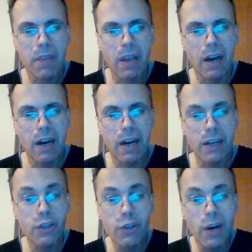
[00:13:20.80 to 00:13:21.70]
Uh,
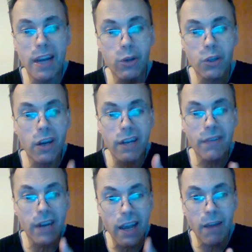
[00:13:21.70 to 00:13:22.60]
so I could not
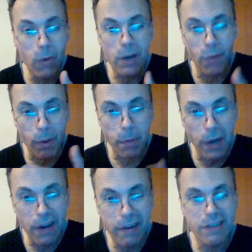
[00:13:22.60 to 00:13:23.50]
even have one
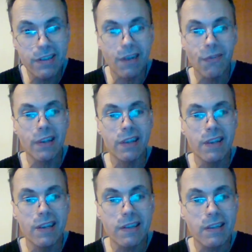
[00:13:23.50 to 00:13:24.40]
repaired and stuff like
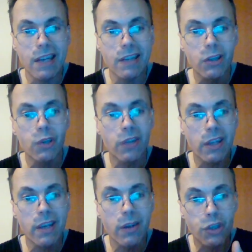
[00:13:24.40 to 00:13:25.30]
this, and so that
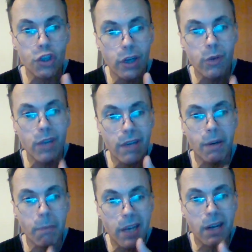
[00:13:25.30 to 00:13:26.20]
he she could
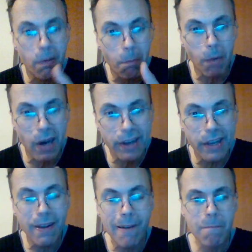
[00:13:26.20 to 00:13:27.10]
even make
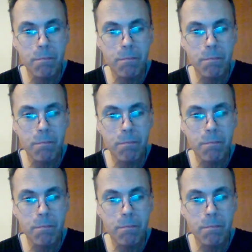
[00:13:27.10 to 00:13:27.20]
money